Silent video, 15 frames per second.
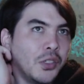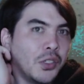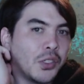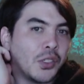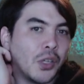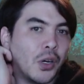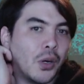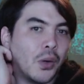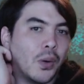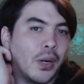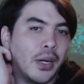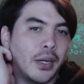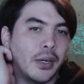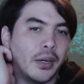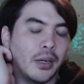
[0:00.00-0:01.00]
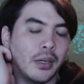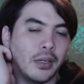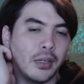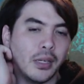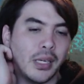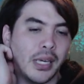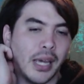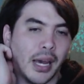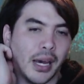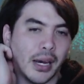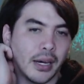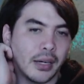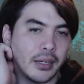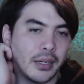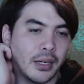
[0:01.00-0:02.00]
So,
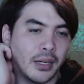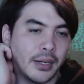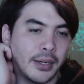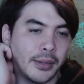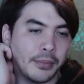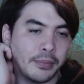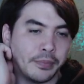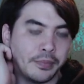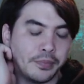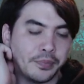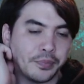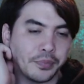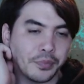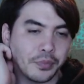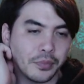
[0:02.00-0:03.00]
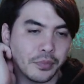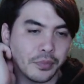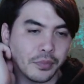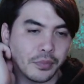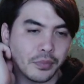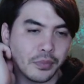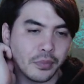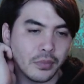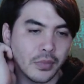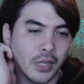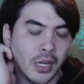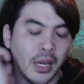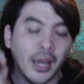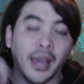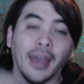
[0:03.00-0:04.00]
yeah. Um,
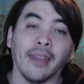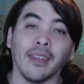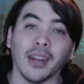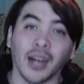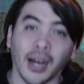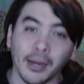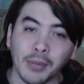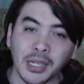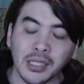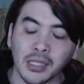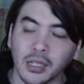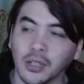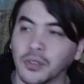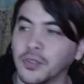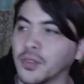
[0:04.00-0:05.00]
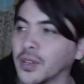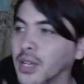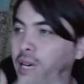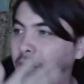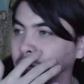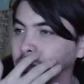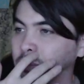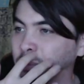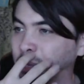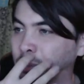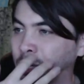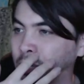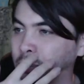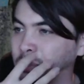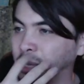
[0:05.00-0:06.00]
and then I myself got my
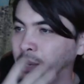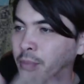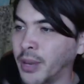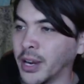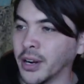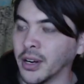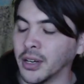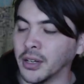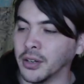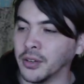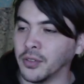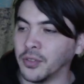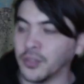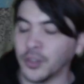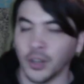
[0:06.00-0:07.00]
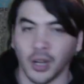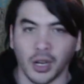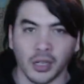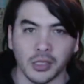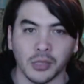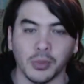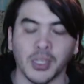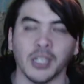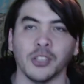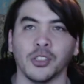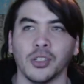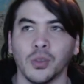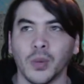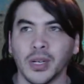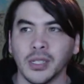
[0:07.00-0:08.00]
mom a pair of Crocs because
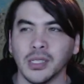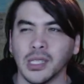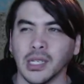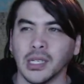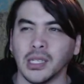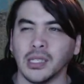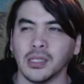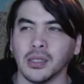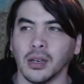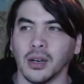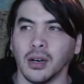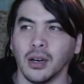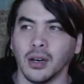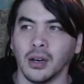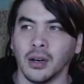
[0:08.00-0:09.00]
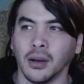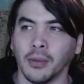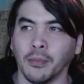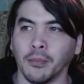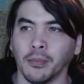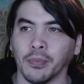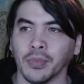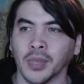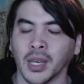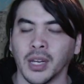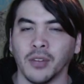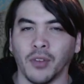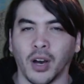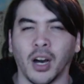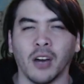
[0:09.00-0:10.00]
she wears like these um,
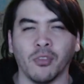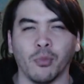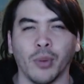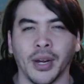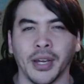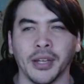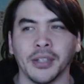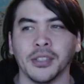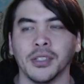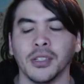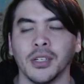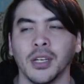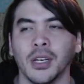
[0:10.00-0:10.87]
kind of off brand